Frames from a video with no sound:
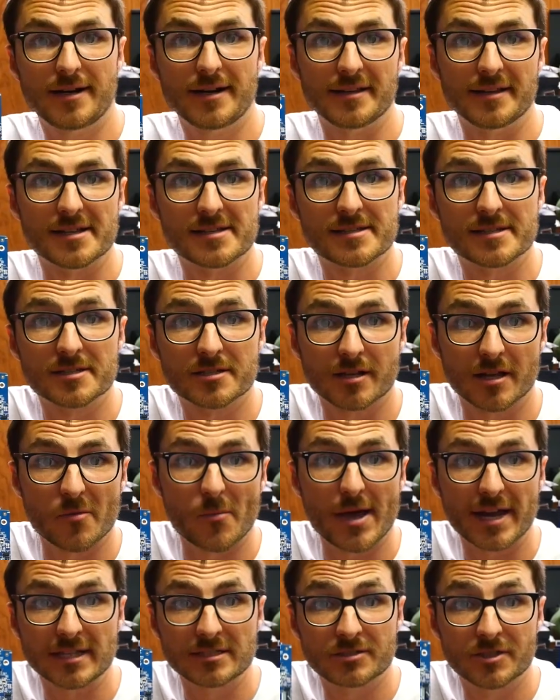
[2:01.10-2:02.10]
All right, let's install it
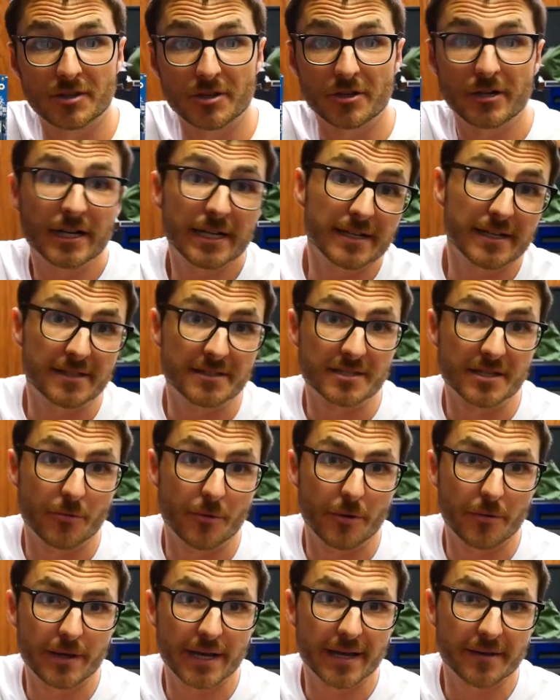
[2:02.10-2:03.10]
back into the unit and see
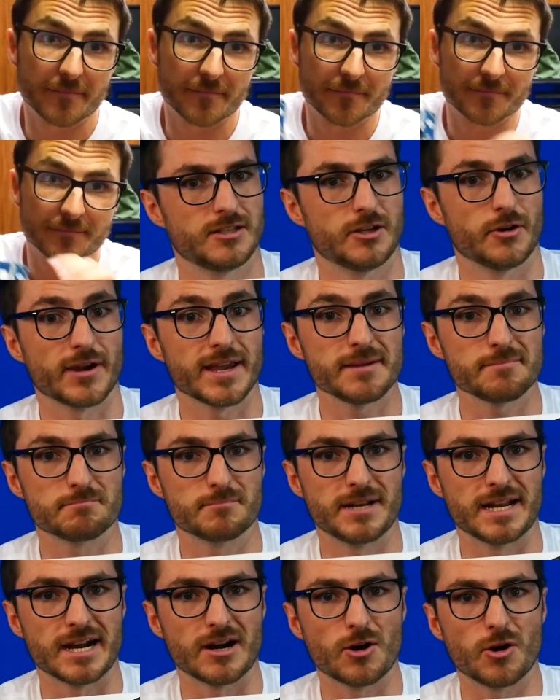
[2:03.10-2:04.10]
what we get. Okay,
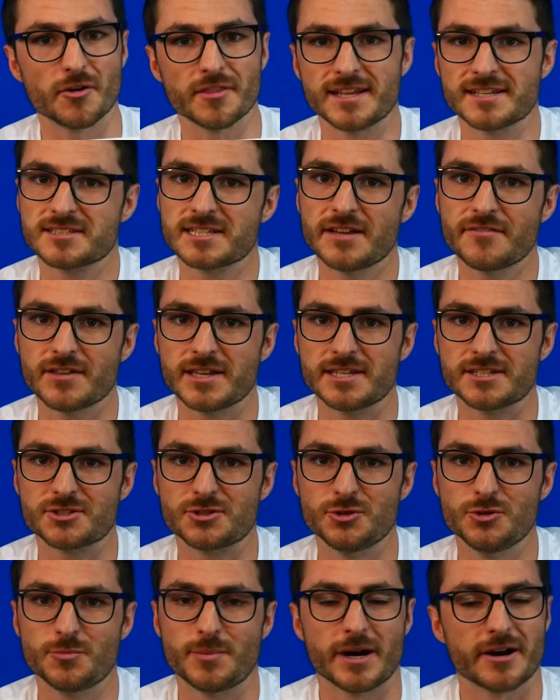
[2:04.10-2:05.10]
now all that's left is
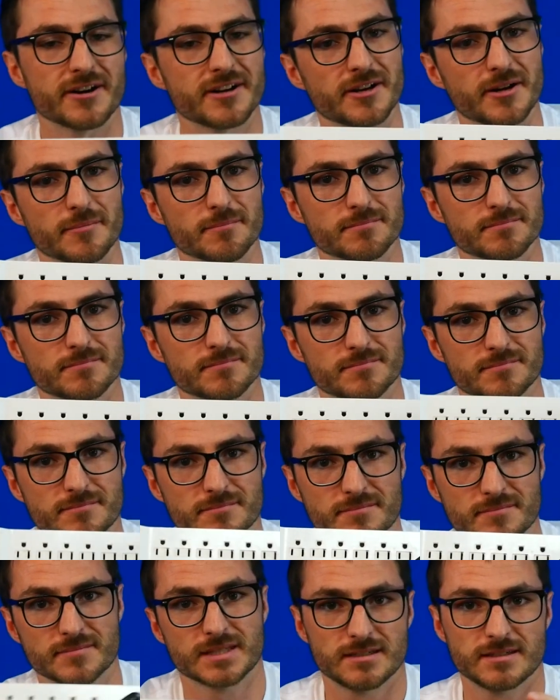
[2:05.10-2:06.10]
to power it up.
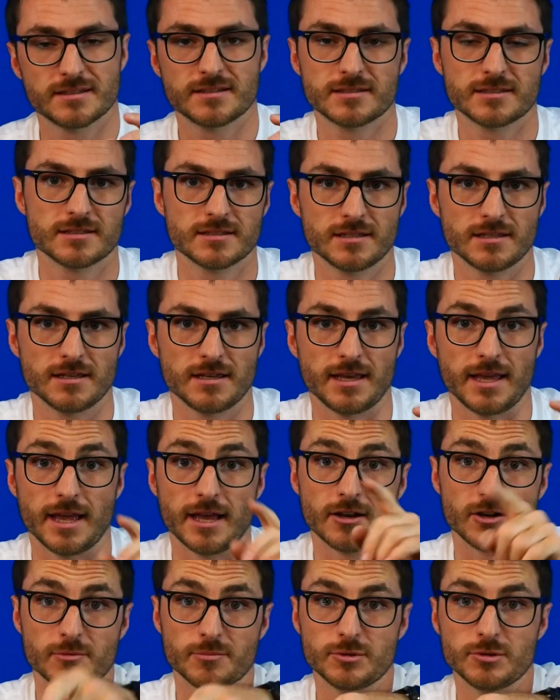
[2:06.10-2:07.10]

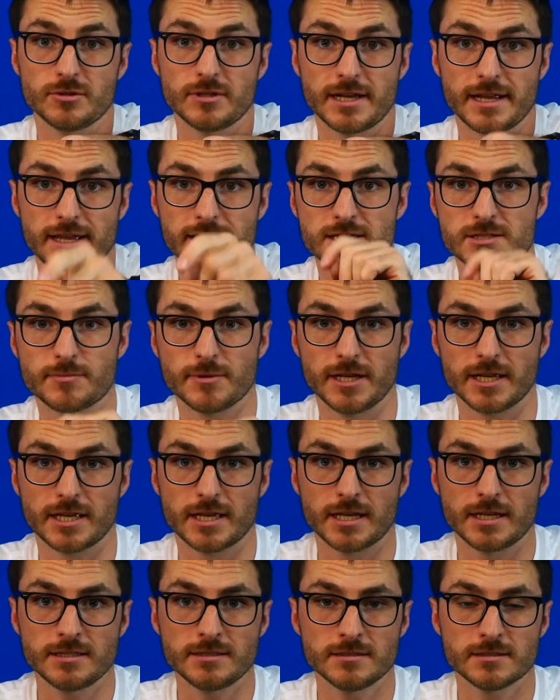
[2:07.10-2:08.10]
And our blue light is
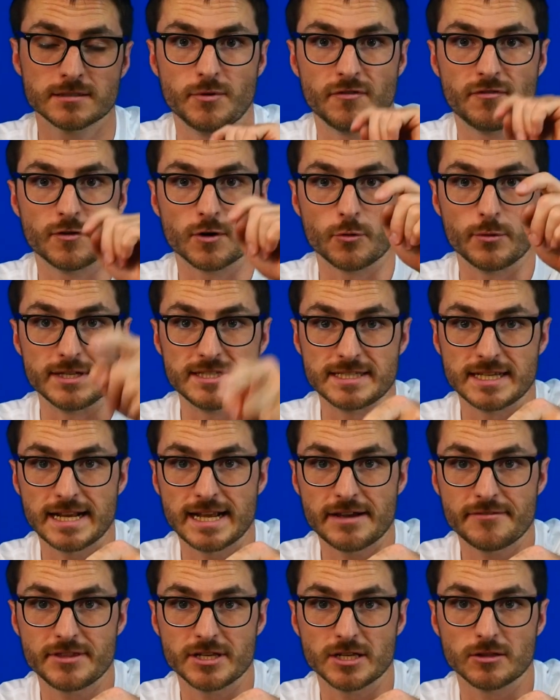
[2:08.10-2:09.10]
blinking. Before we did
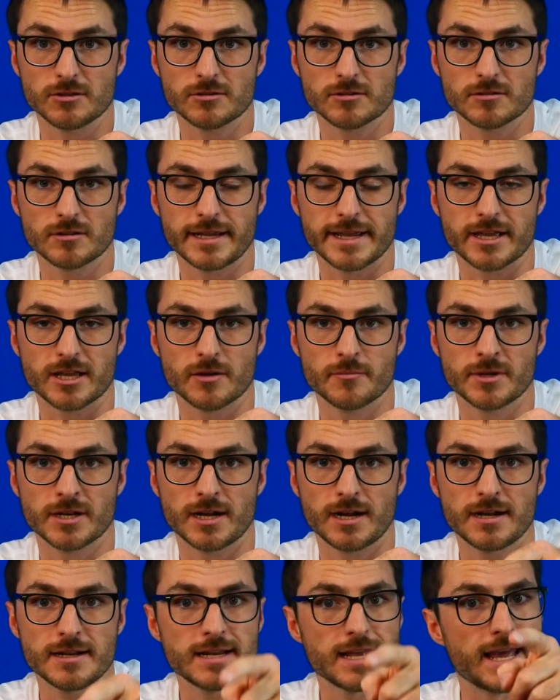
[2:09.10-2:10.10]
have the alert light coming
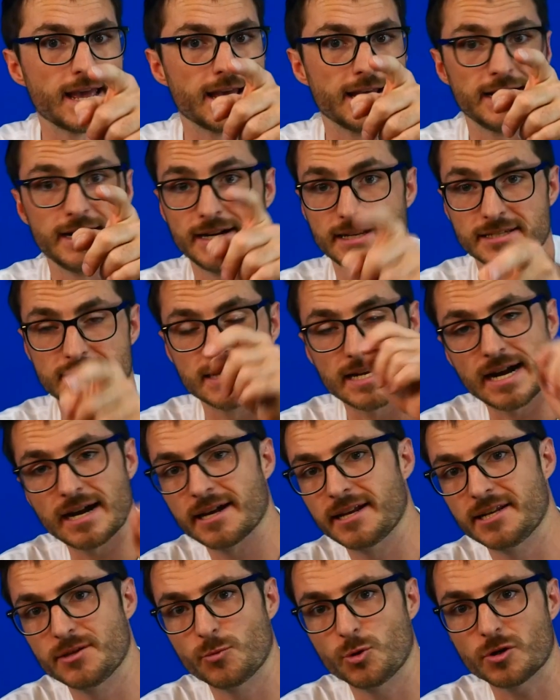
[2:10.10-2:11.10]
on and it is
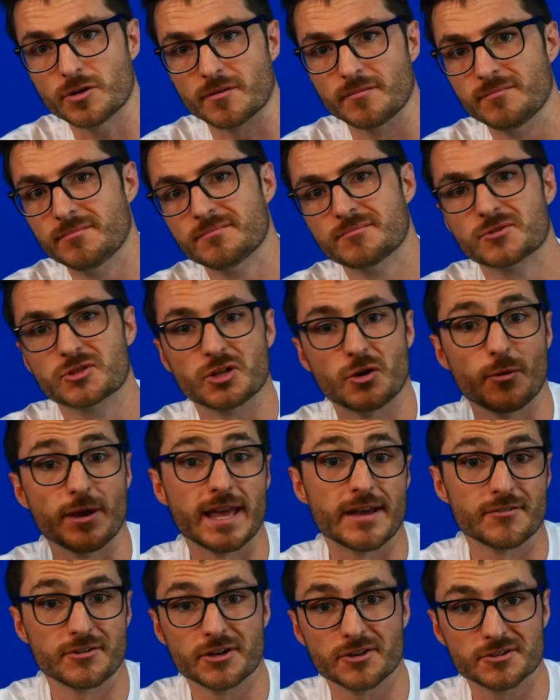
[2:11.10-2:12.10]
not anymore. So we
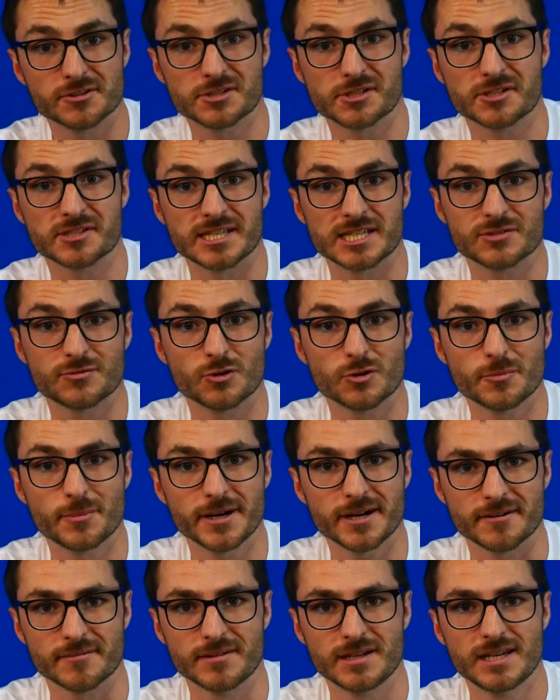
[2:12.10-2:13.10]
have another successful
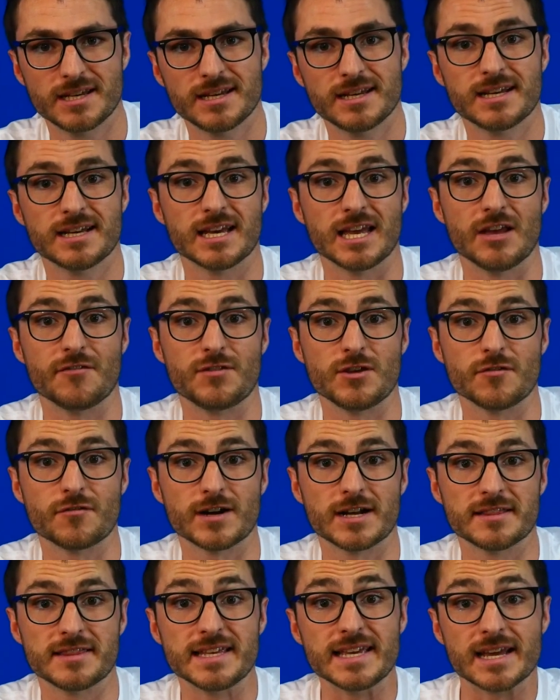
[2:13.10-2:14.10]
repair. If you
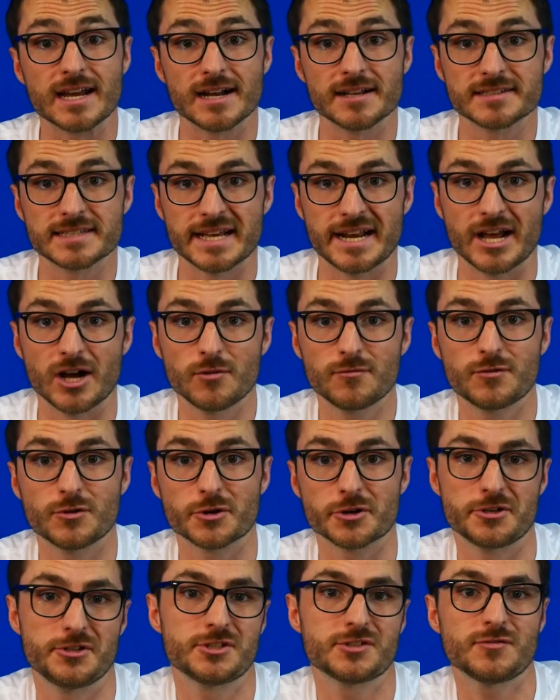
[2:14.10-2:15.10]
found the content
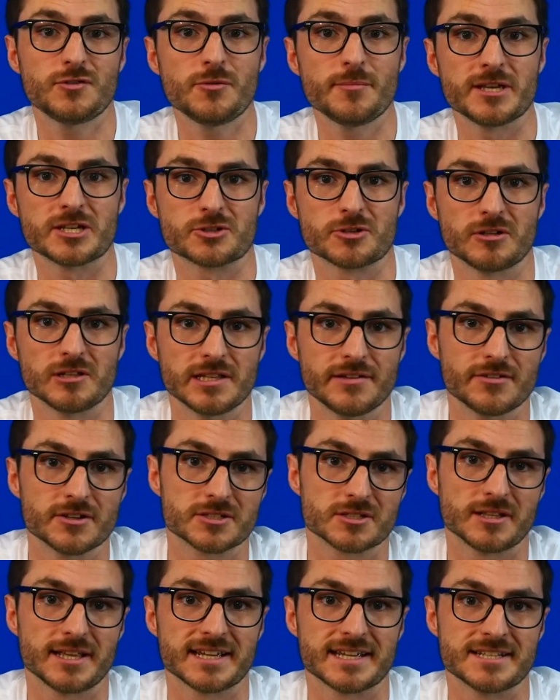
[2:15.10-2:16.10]
helpful or useful, make sure to leave
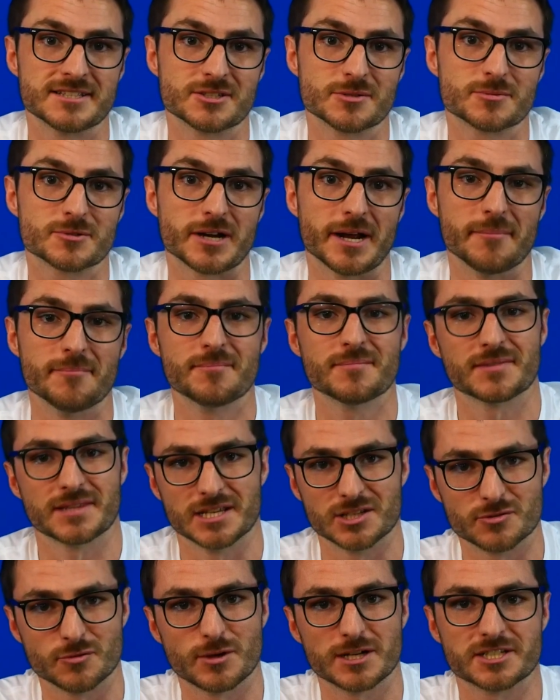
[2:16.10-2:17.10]
us a like and subscribe.
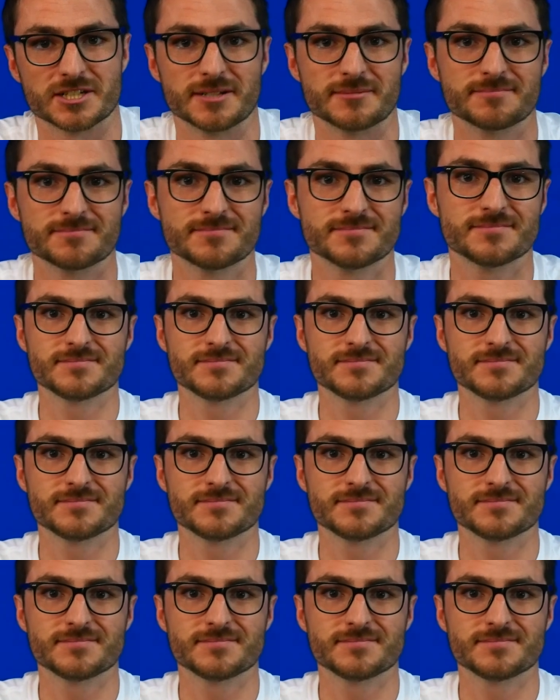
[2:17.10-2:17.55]
Thanks for watching.